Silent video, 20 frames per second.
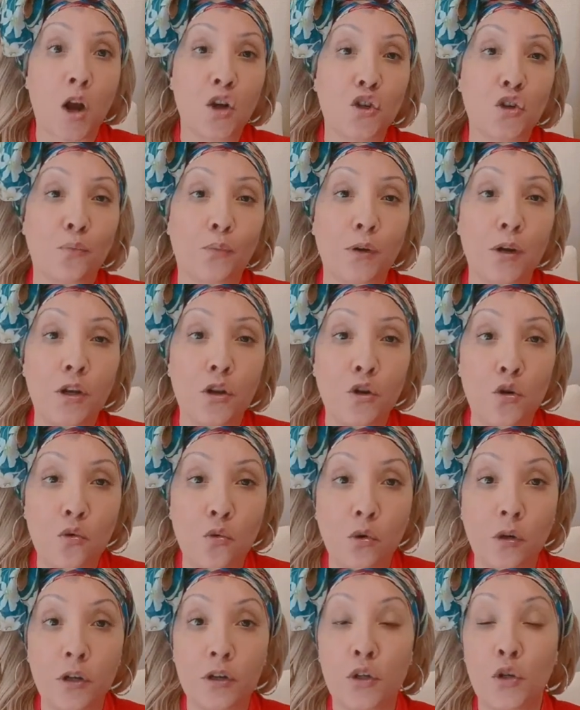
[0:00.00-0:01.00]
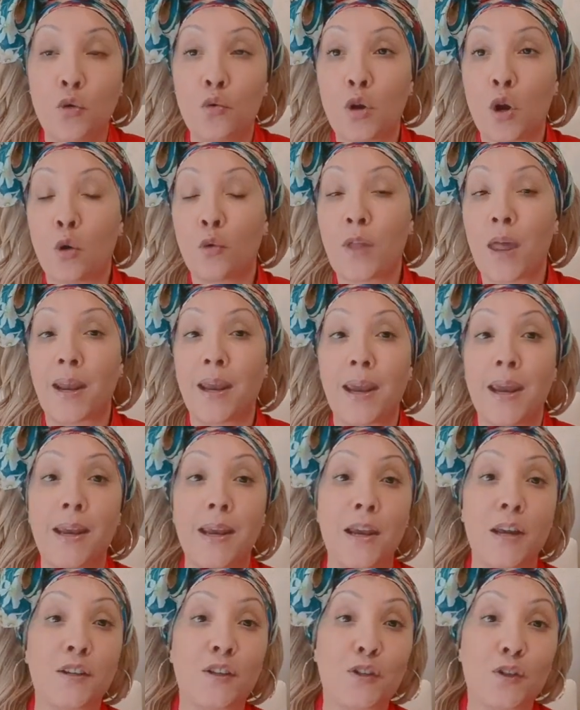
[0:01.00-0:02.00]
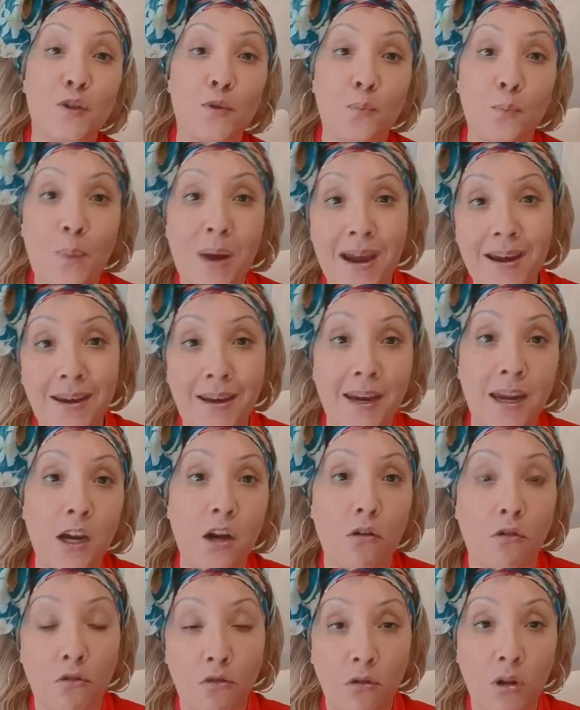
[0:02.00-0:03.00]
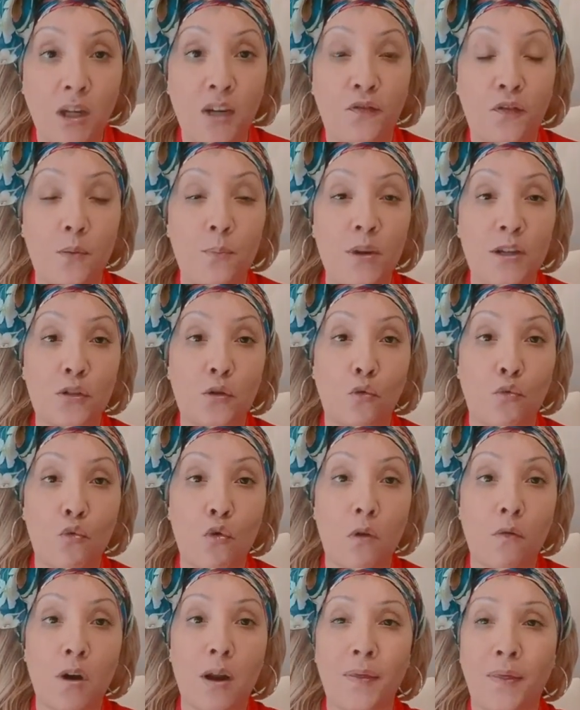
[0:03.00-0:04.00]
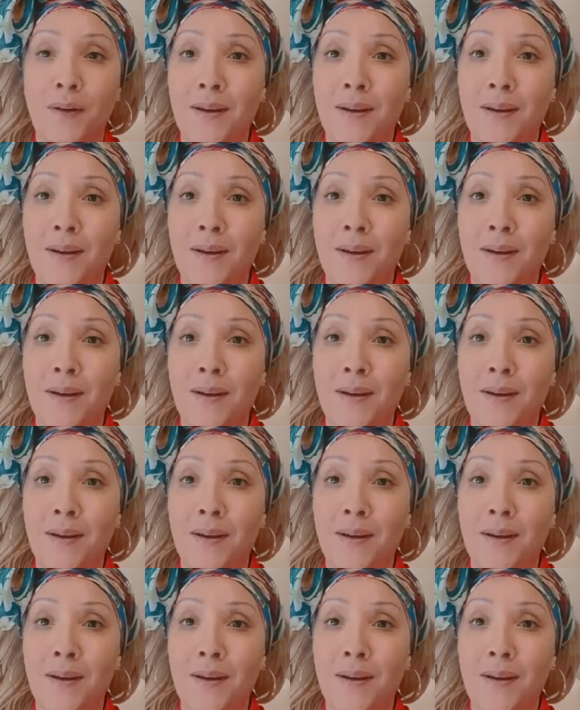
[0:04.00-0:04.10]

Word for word: Entrepreneurs. You know that it is spanking early for Miss Aurorah.